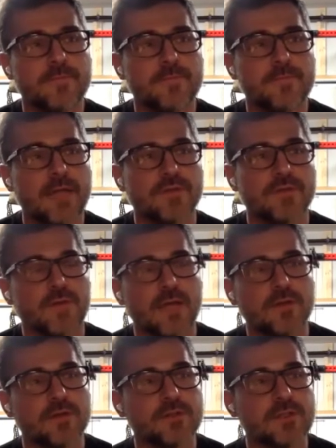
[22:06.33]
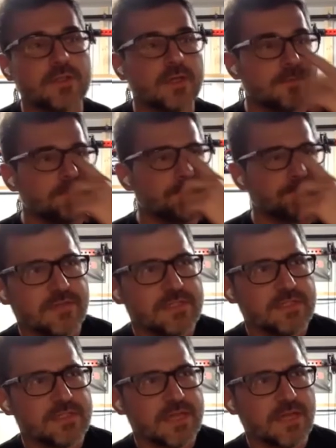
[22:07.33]
Nashville, I looked at a
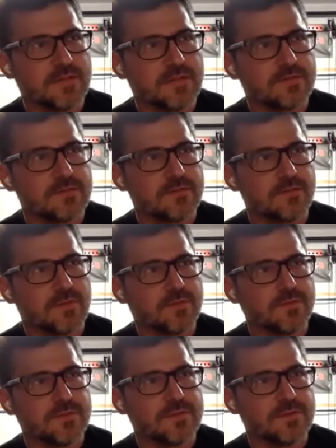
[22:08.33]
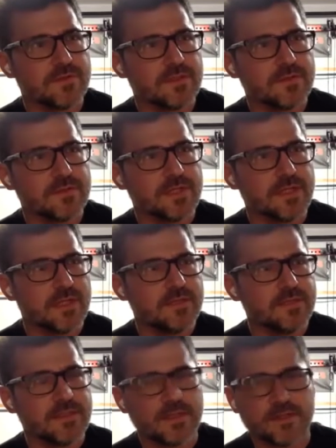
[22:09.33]
17,000 square foot facility. Is like
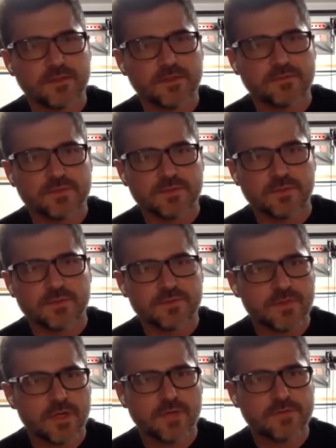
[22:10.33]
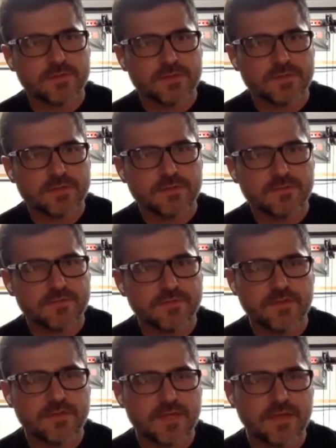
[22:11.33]
1,800 square foot office and
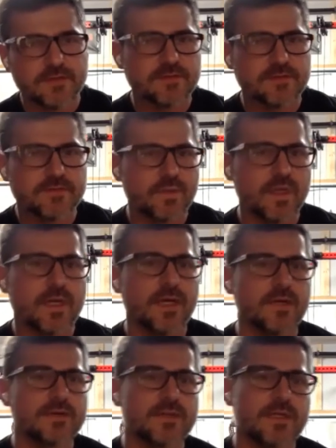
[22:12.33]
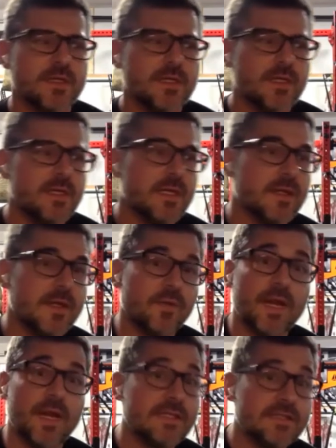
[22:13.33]
15,000 warehouse, and they
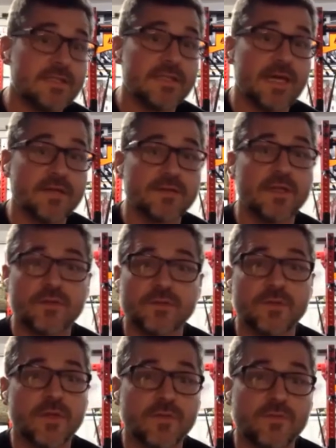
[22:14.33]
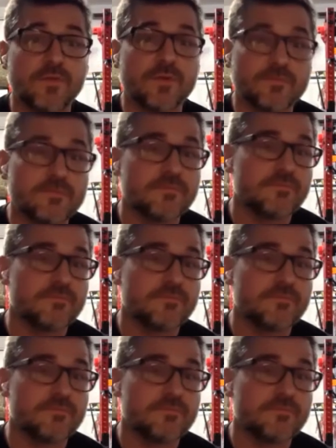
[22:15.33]
want $18,000 a month for it.